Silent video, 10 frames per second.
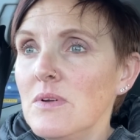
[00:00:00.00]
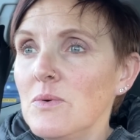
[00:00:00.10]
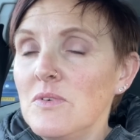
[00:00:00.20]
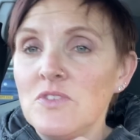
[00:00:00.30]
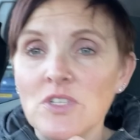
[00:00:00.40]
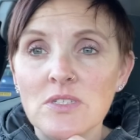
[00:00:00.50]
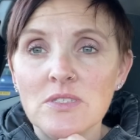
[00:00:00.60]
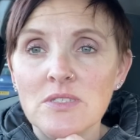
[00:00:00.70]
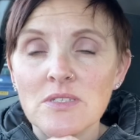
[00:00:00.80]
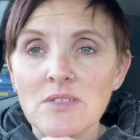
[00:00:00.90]
We've
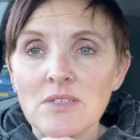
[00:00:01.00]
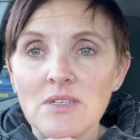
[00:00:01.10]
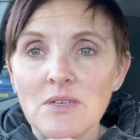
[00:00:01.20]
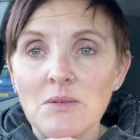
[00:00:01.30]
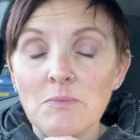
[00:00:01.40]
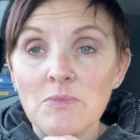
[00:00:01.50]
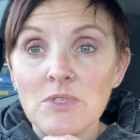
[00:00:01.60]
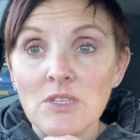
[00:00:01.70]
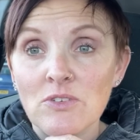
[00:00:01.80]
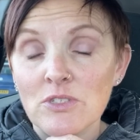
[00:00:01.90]
just
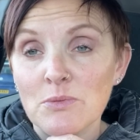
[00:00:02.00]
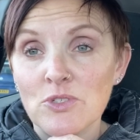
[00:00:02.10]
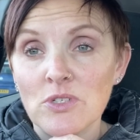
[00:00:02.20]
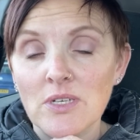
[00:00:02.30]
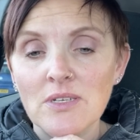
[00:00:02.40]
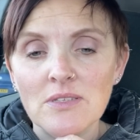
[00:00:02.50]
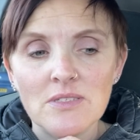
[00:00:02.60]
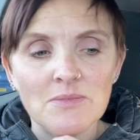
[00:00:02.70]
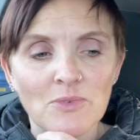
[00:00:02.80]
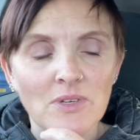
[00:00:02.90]
done the Christmas tree
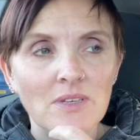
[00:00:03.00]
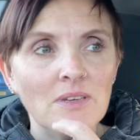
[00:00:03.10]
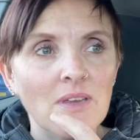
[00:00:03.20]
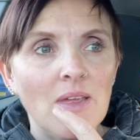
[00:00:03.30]
this morning.